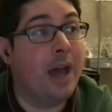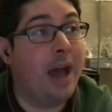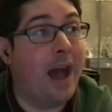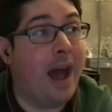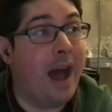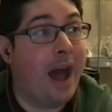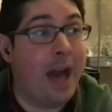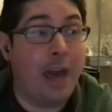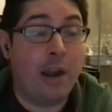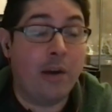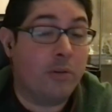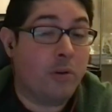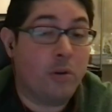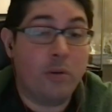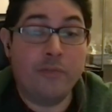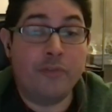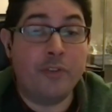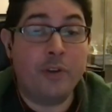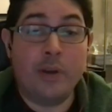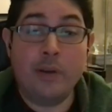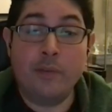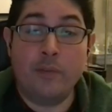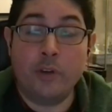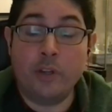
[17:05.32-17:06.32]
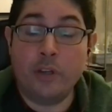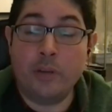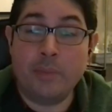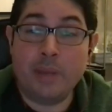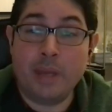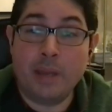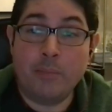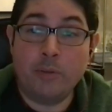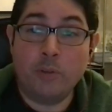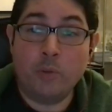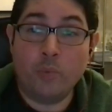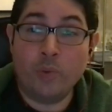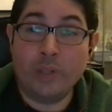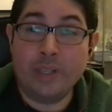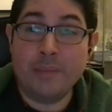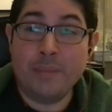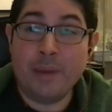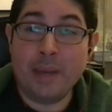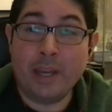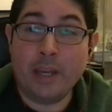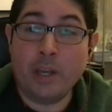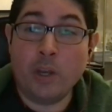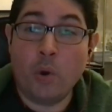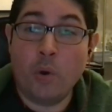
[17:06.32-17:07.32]
I don't know if they're ever going to be able to really
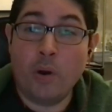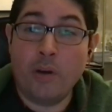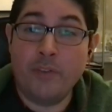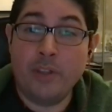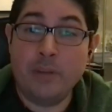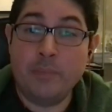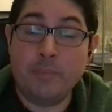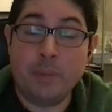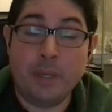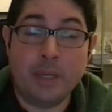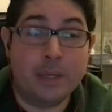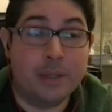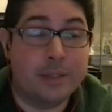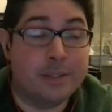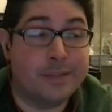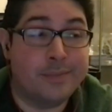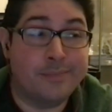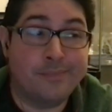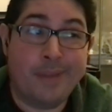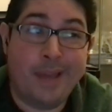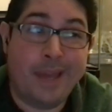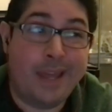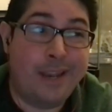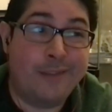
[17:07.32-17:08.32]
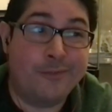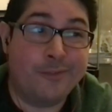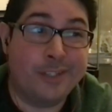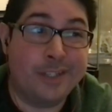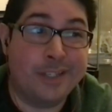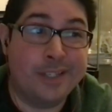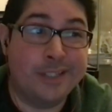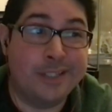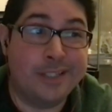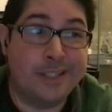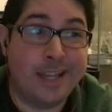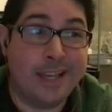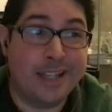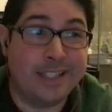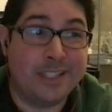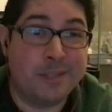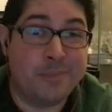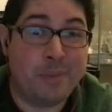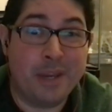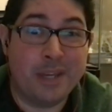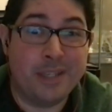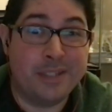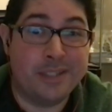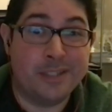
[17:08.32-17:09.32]
make a go of it, because NFTs in that
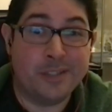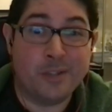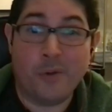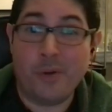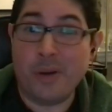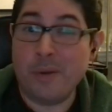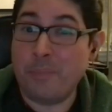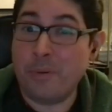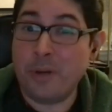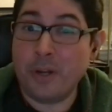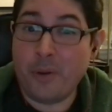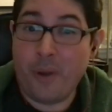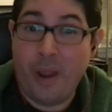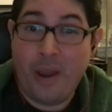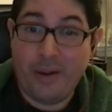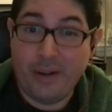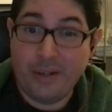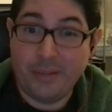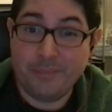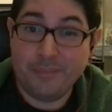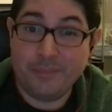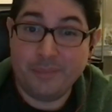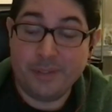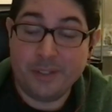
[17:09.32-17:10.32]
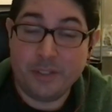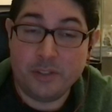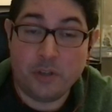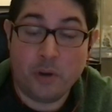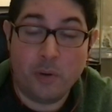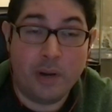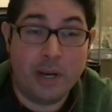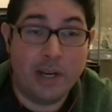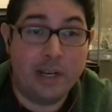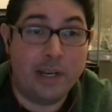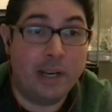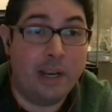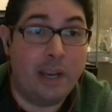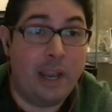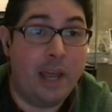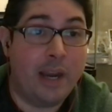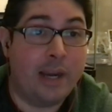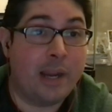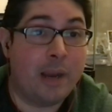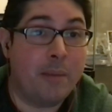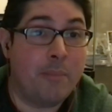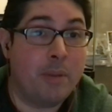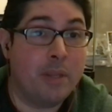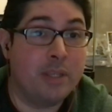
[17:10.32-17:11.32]
space is already pretty crowded. There's already a
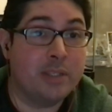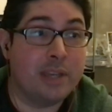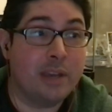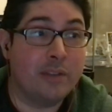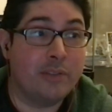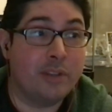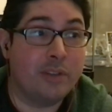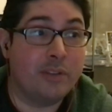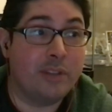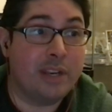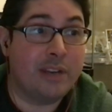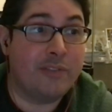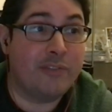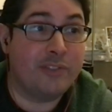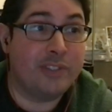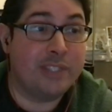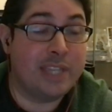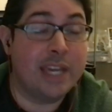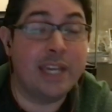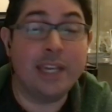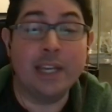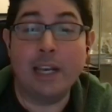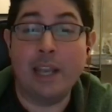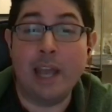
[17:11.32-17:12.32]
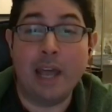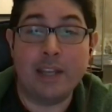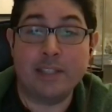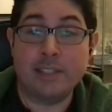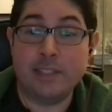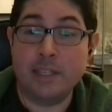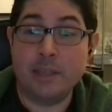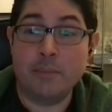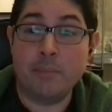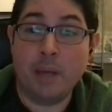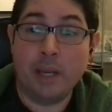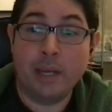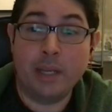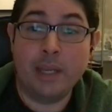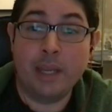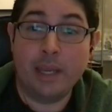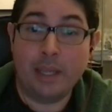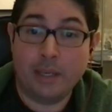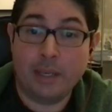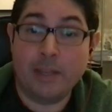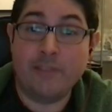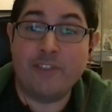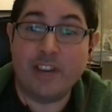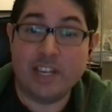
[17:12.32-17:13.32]
lot of companies out there that have taken a lot of seed money
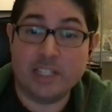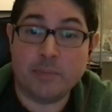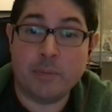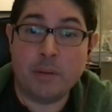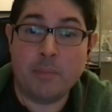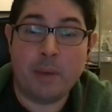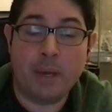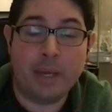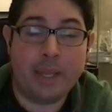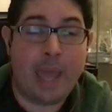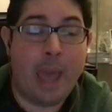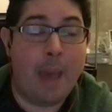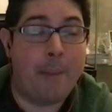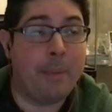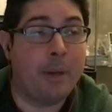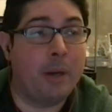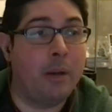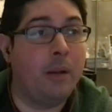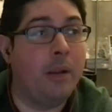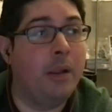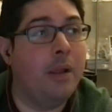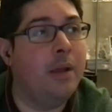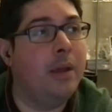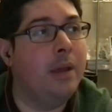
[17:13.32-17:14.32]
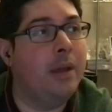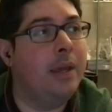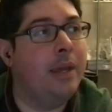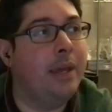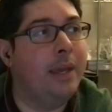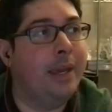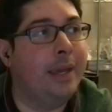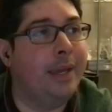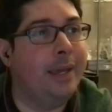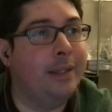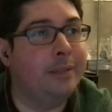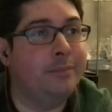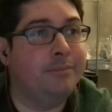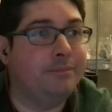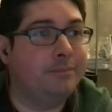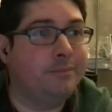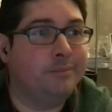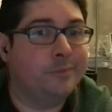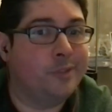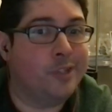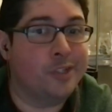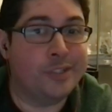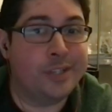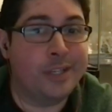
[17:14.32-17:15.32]
and investment capital. And
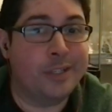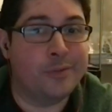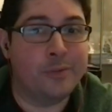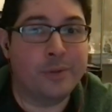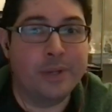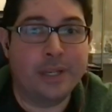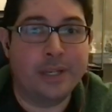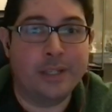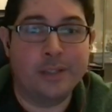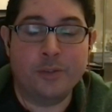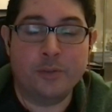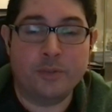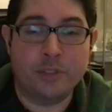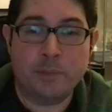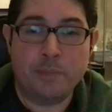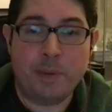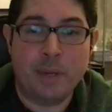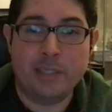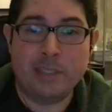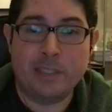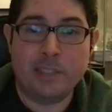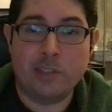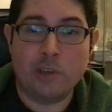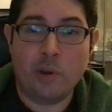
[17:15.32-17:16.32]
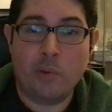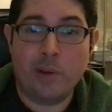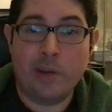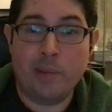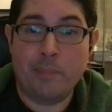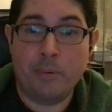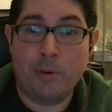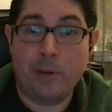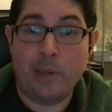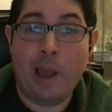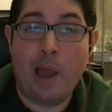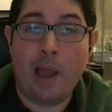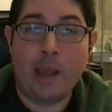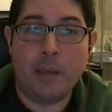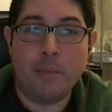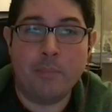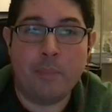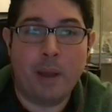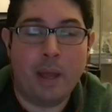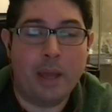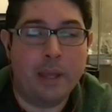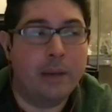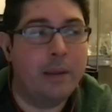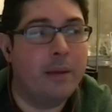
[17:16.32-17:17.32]
just entering into a space that's already pretty
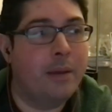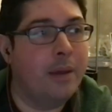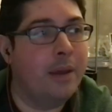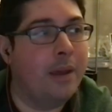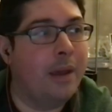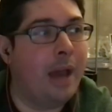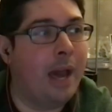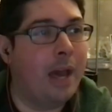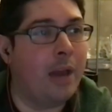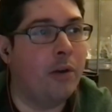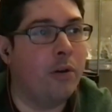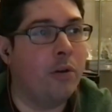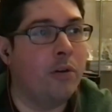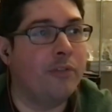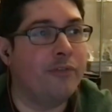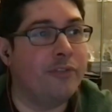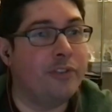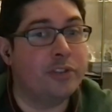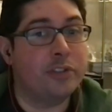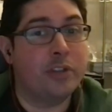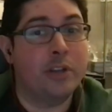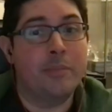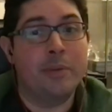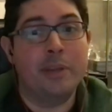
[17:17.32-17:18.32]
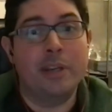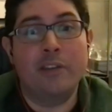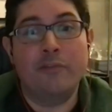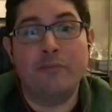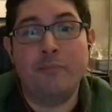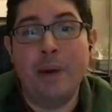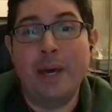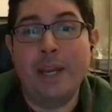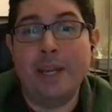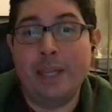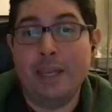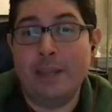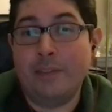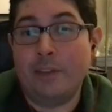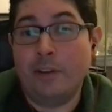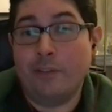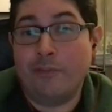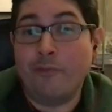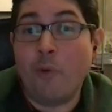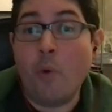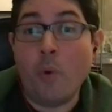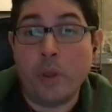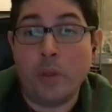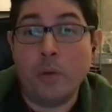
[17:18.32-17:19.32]
occupied, I don't know if there's going to be enough money in
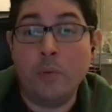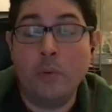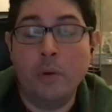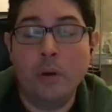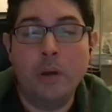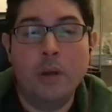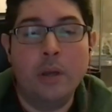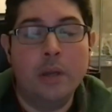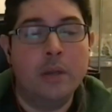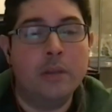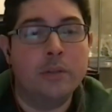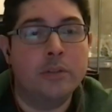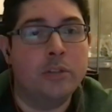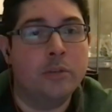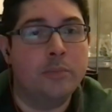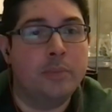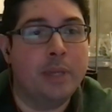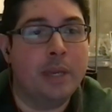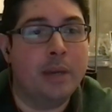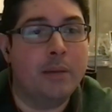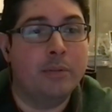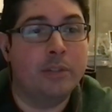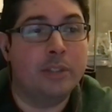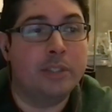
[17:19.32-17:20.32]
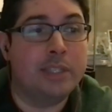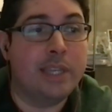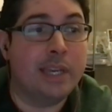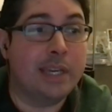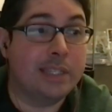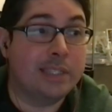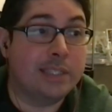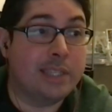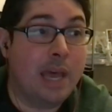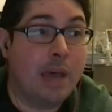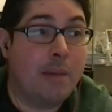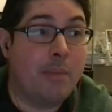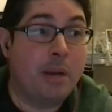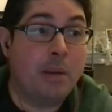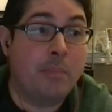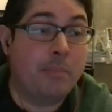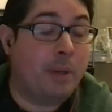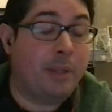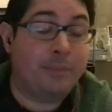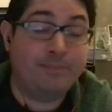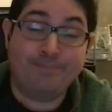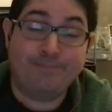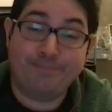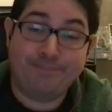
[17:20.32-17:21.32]
there for you to be able to take a stab at
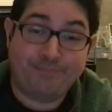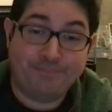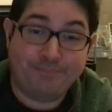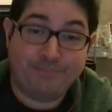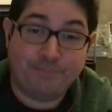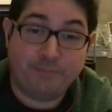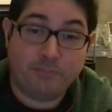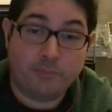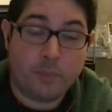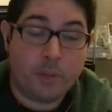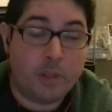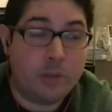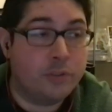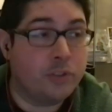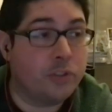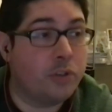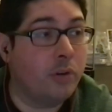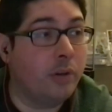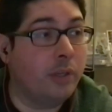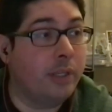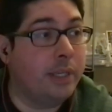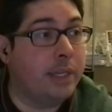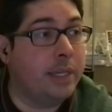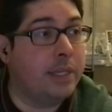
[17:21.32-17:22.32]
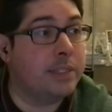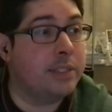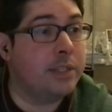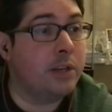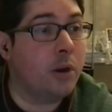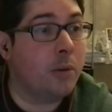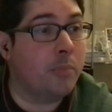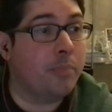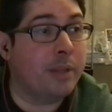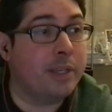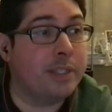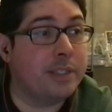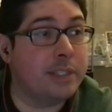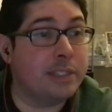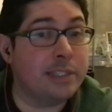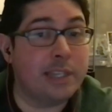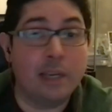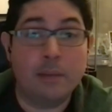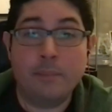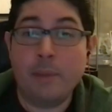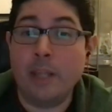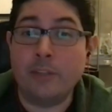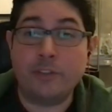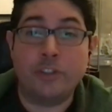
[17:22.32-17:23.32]
it, but certainly isn't our place to
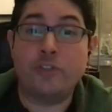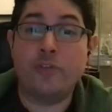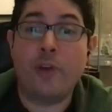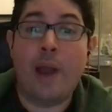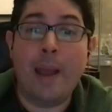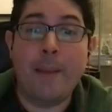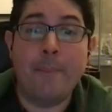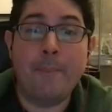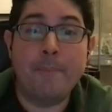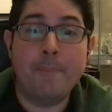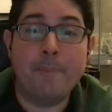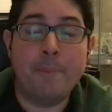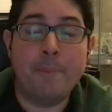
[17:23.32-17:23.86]
tell them not to try.